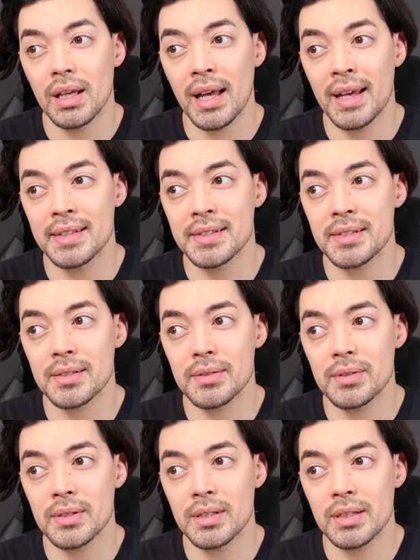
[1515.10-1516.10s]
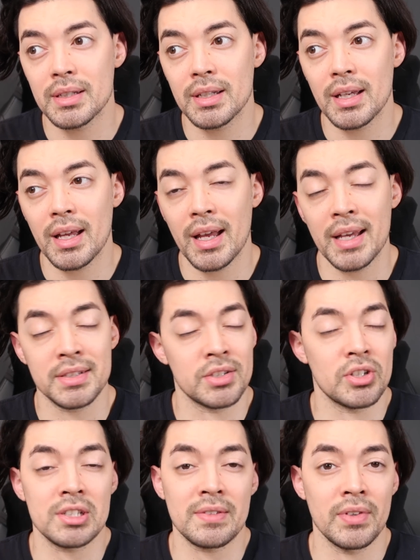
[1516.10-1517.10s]
as
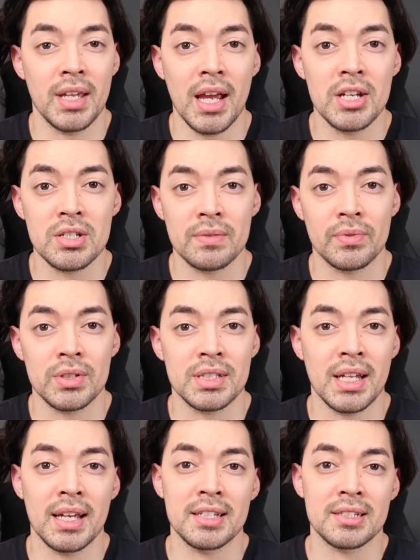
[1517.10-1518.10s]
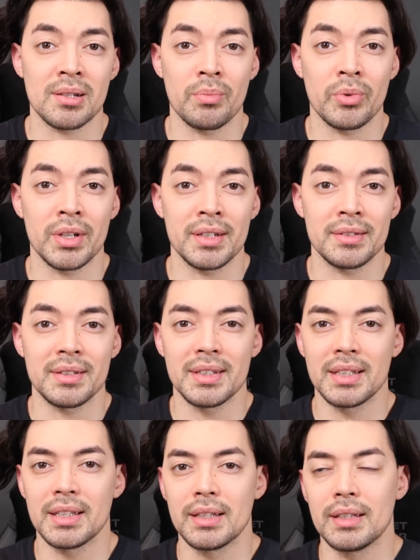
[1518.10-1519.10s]
a justification for saying someone
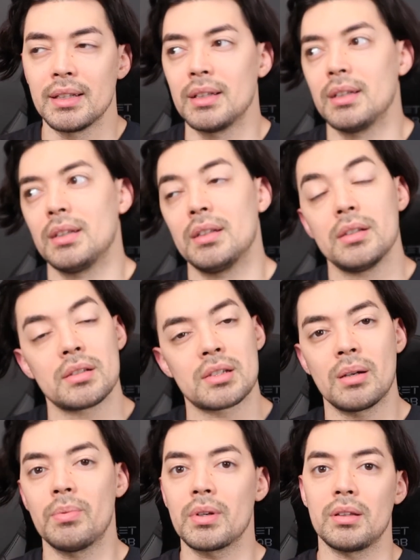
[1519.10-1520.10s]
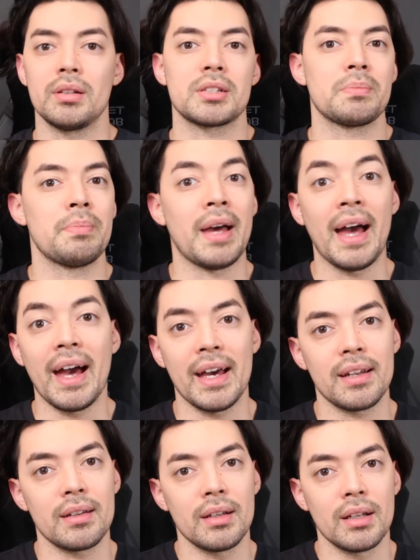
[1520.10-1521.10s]
looks
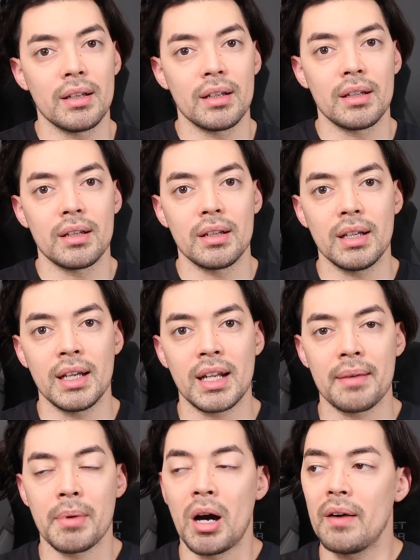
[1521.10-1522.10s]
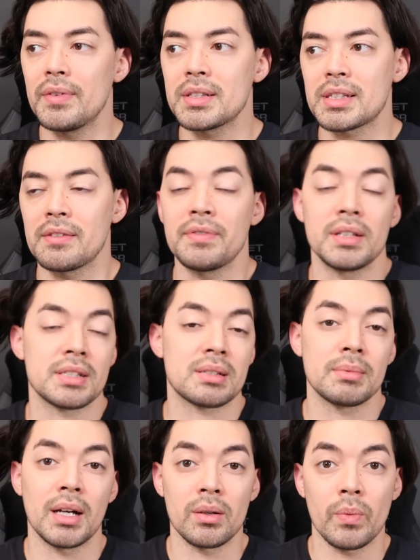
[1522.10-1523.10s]
bad. And I'm obviously feeling
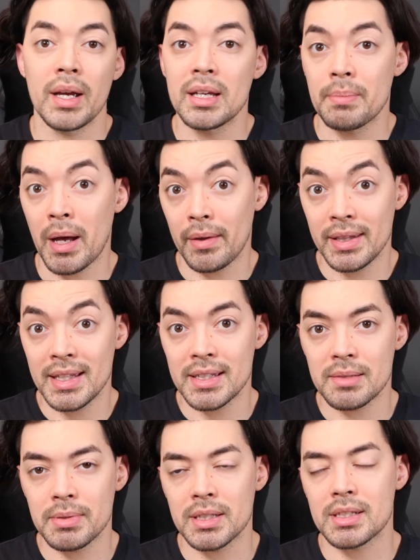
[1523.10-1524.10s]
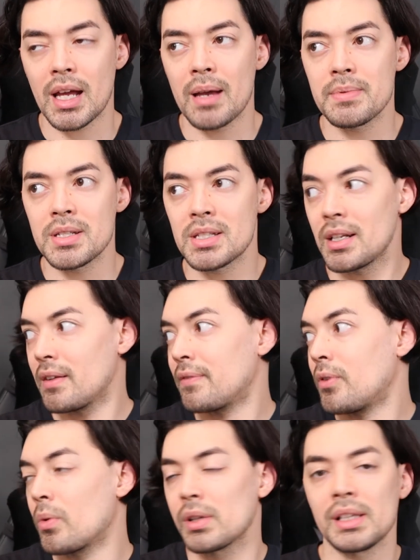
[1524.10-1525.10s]
some kind of way about this because I've been sitting
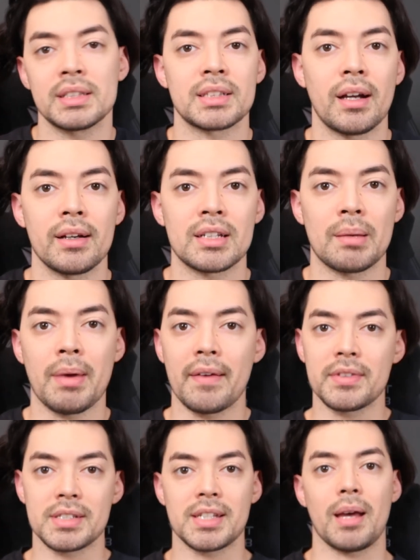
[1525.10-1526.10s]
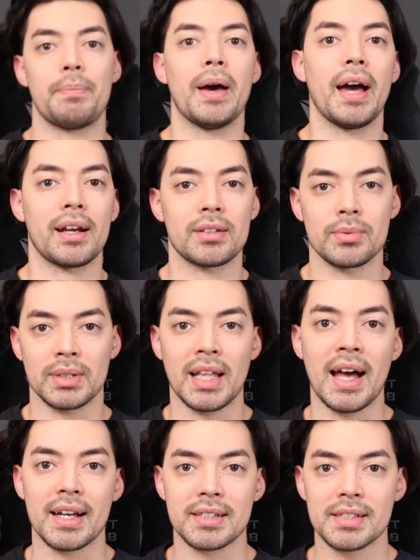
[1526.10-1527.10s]
forward the entire time, haven't sat back to
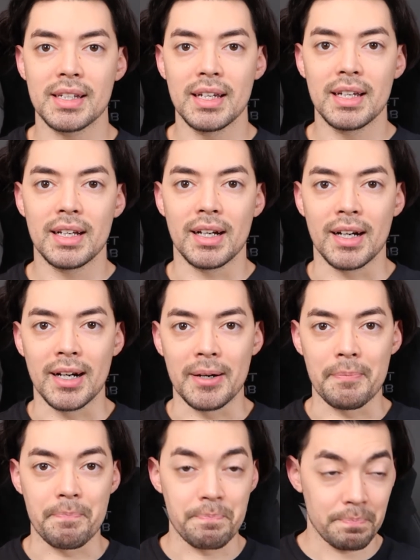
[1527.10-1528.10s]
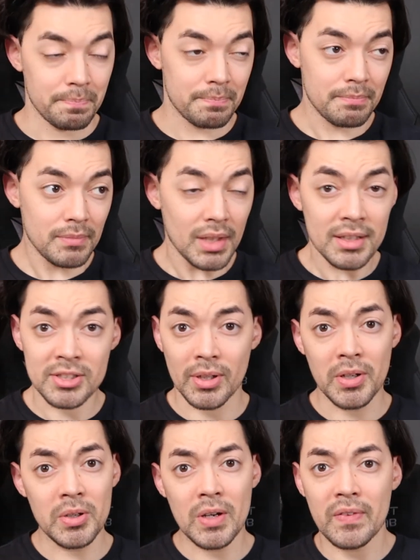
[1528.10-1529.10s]
relax.
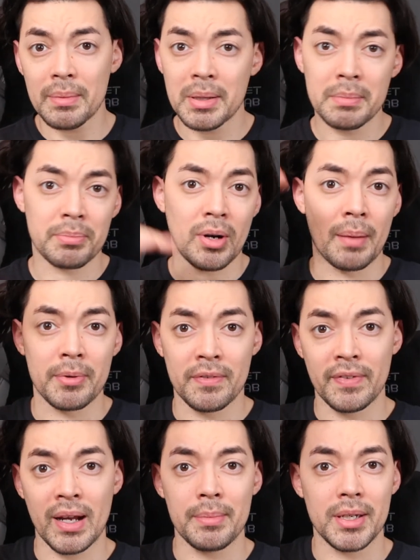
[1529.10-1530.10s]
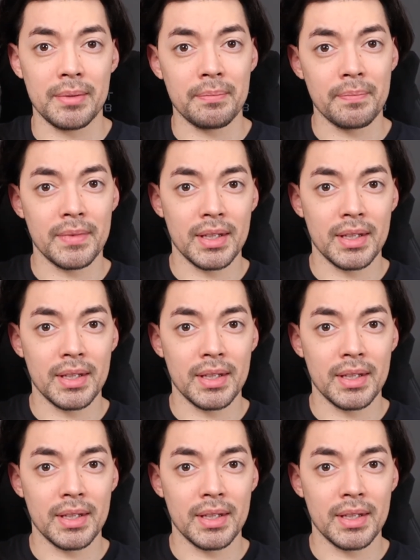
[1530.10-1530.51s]
So I don't know if I'm in proper framing